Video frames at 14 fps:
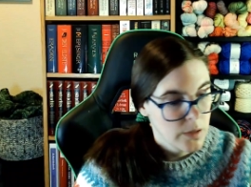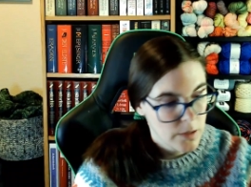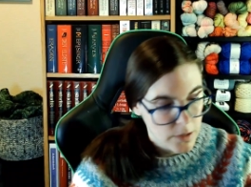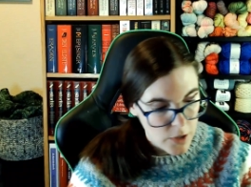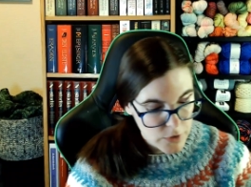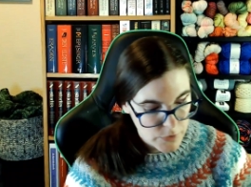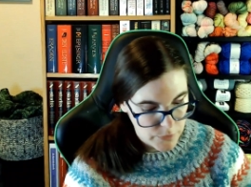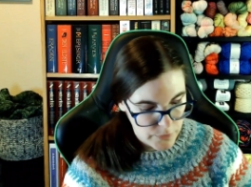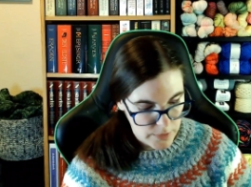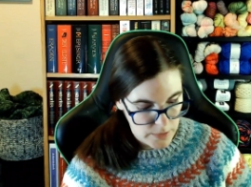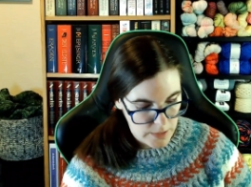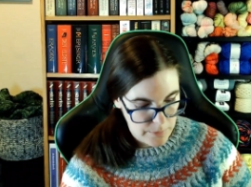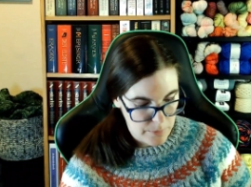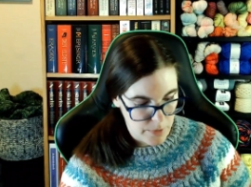The last
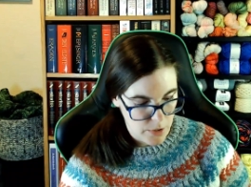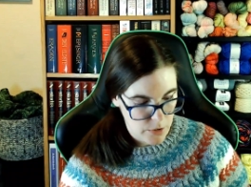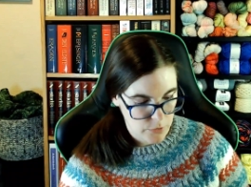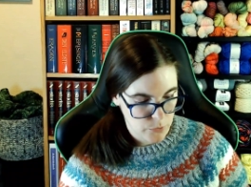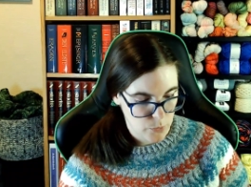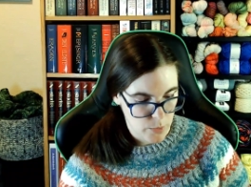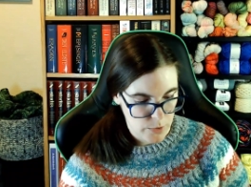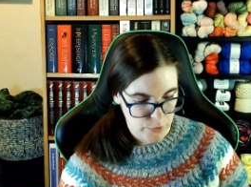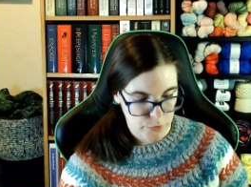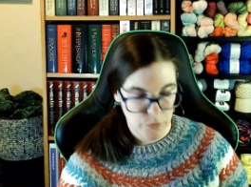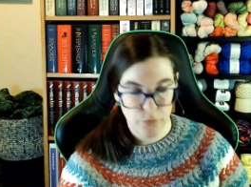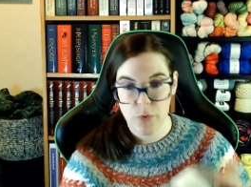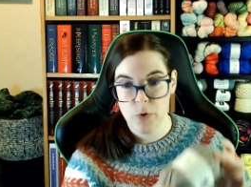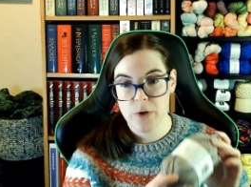thing I bought
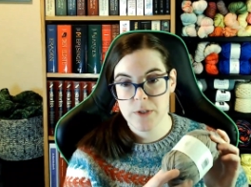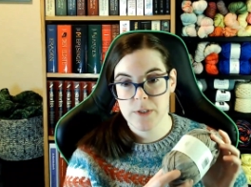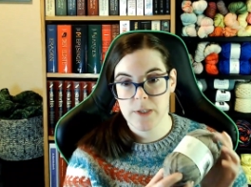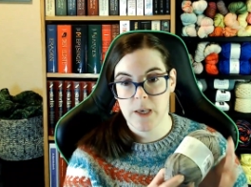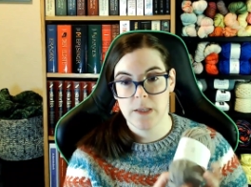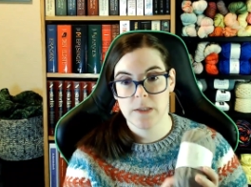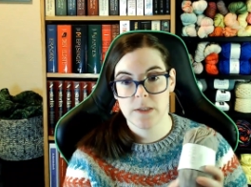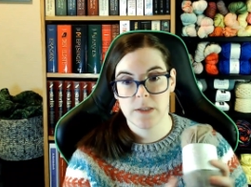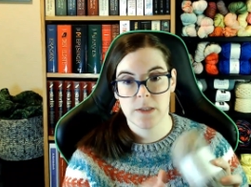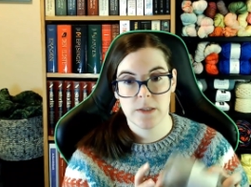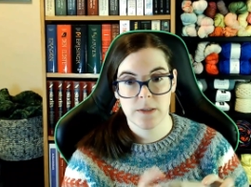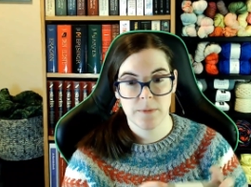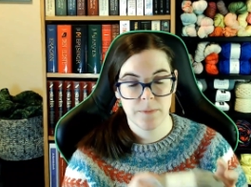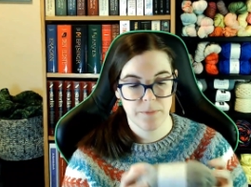was 4
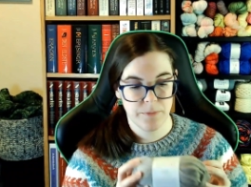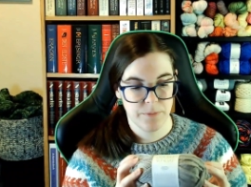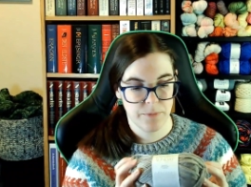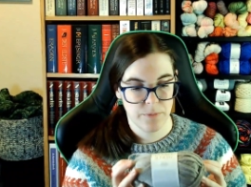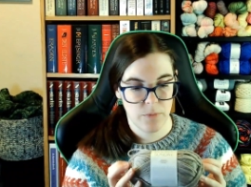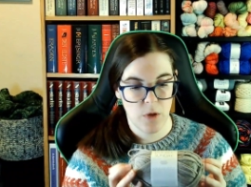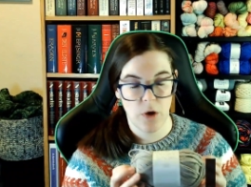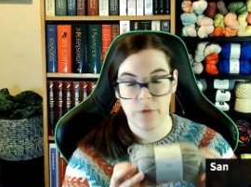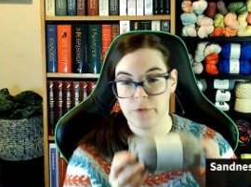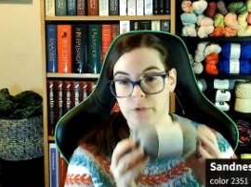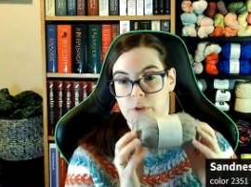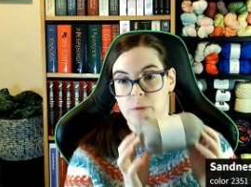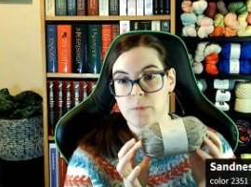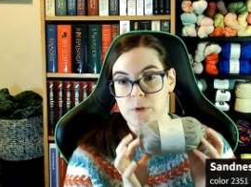skeins
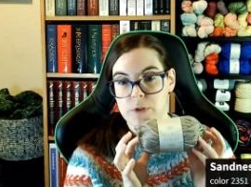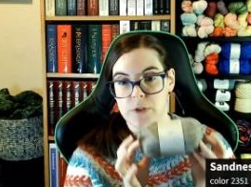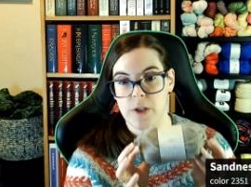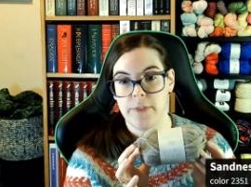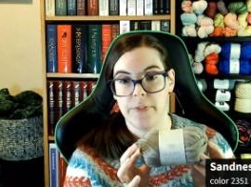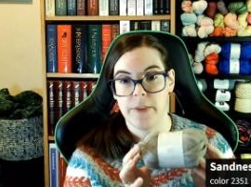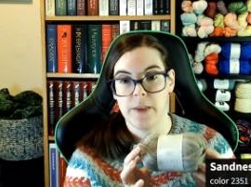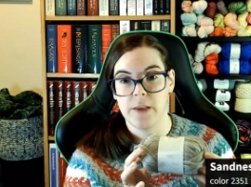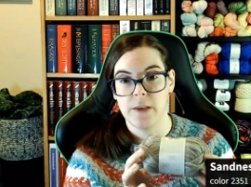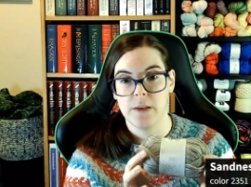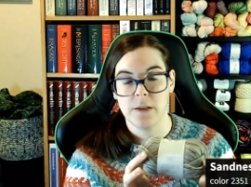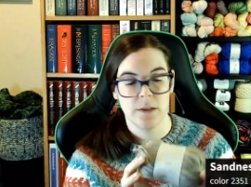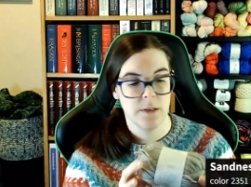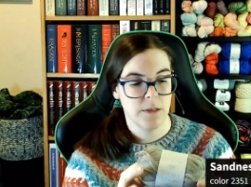of double
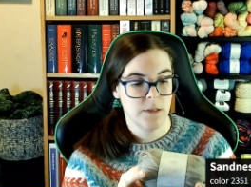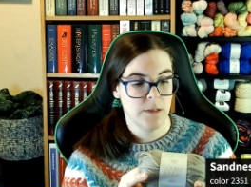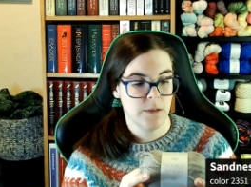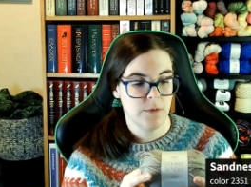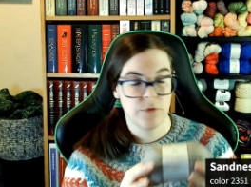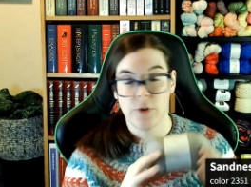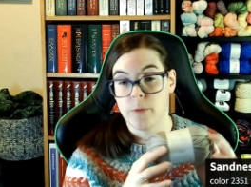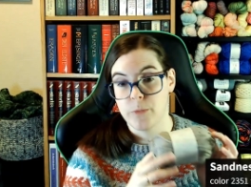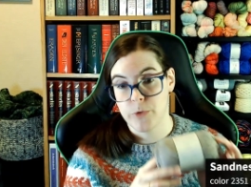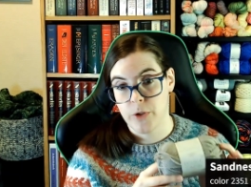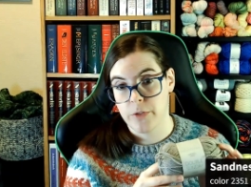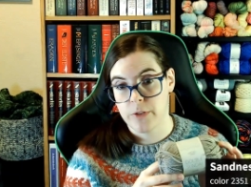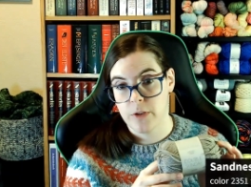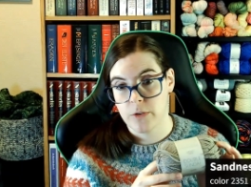Sunday from
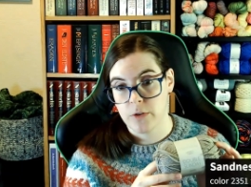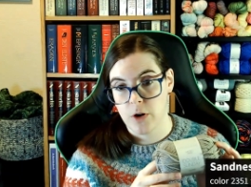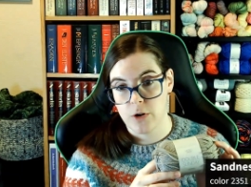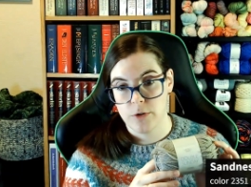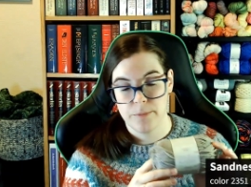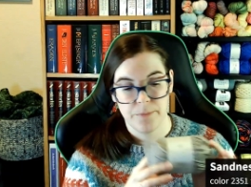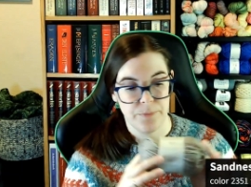Sandnes garn.